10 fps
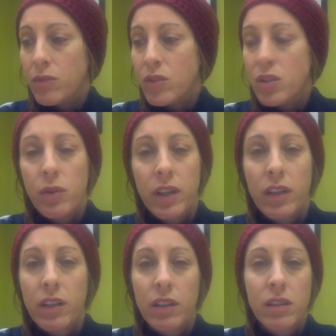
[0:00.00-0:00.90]

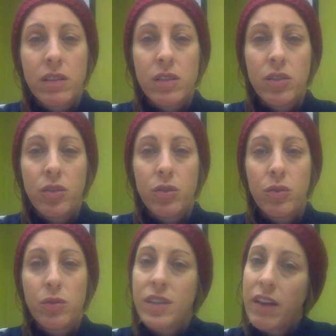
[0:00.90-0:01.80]
doing
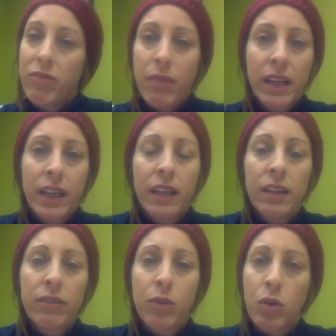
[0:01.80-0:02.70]
to save
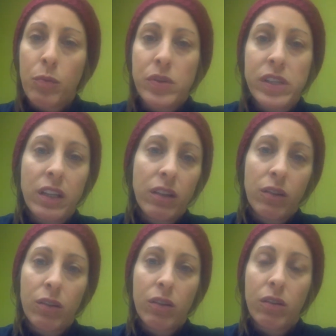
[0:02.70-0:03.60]
money for a
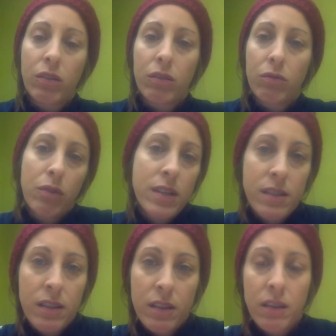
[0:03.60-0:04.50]
particular
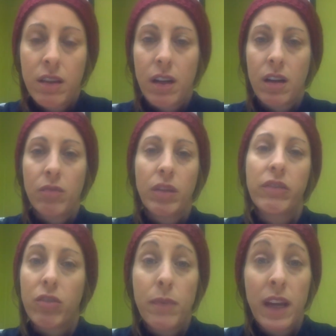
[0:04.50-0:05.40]
reason?
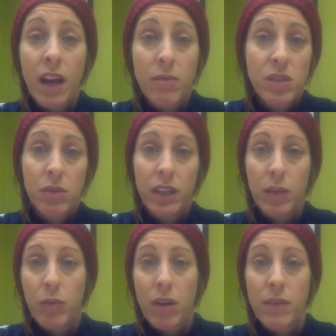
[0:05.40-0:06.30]
Like for me, I'm doing
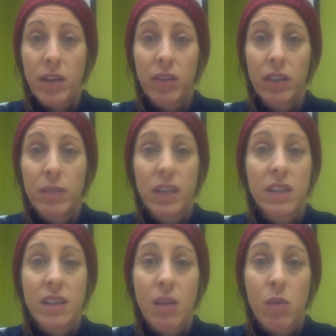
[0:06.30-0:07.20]
it primarily
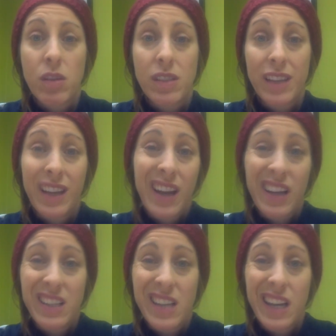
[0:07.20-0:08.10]
because I want to get
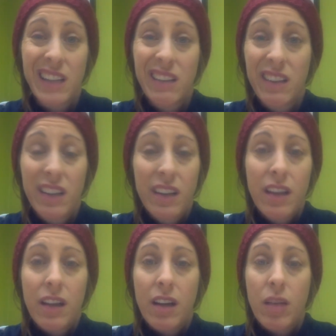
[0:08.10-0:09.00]
out of debt.
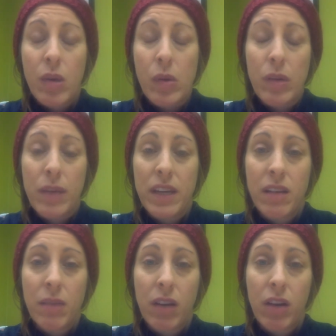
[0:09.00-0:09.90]
I want to pay
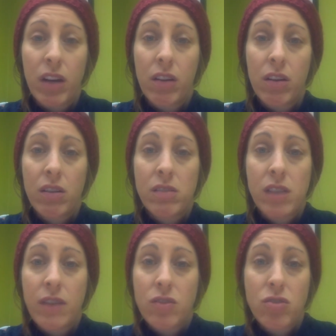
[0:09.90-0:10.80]
down my credit cards
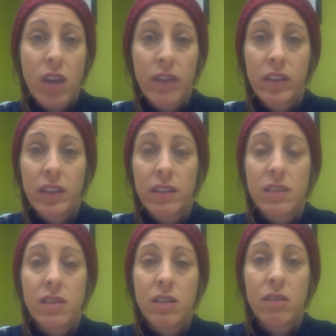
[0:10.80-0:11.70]
after traveling.
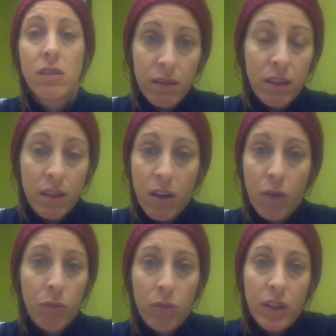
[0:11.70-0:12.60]
So,
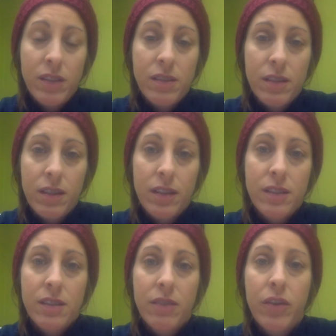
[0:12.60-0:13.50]
it's
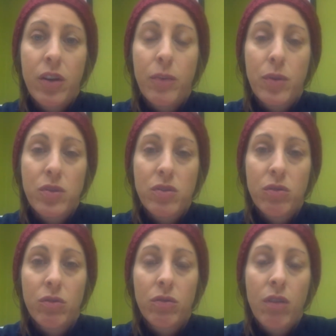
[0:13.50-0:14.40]
a very
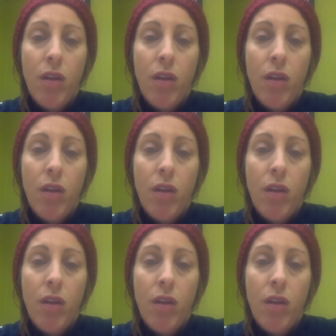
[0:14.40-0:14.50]
personal